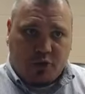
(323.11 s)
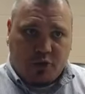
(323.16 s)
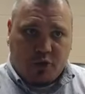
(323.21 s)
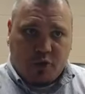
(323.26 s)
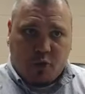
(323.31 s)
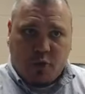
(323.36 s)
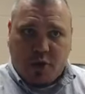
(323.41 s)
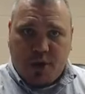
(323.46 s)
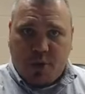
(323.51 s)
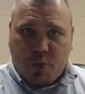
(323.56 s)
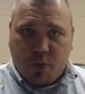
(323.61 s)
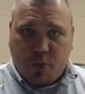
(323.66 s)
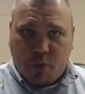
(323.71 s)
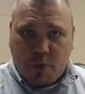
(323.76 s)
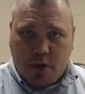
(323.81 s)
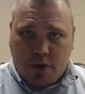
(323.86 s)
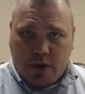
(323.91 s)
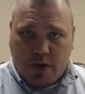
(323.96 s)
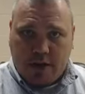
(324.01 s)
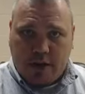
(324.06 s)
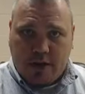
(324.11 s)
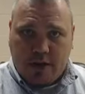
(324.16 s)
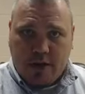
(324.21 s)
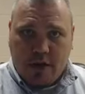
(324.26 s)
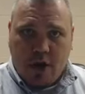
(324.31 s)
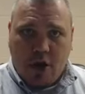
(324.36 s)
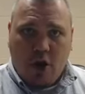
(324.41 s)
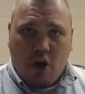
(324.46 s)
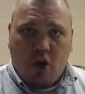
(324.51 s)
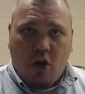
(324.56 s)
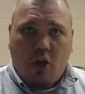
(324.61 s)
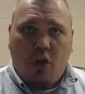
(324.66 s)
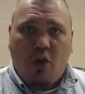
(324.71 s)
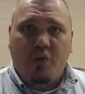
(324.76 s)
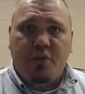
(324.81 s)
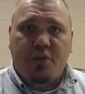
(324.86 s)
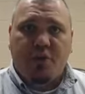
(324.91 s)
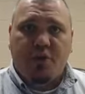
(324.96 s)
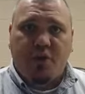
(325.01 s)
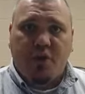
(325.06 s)
21
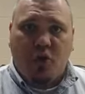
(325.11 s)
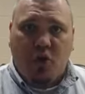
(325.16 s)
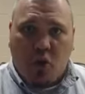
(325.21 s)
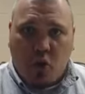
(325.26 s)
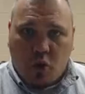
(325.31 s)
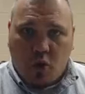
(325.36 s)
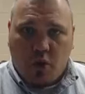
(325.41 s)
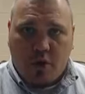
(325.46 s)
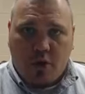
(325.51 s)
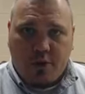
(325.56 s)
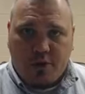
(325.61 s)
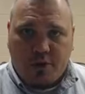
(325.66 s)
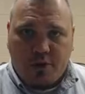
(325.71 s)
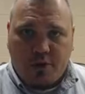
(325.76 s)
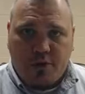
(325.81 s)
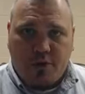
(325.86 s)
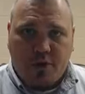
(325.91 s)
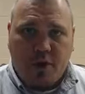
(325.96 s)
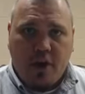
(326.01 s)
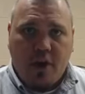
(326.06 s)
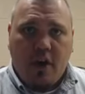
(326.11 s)
over the course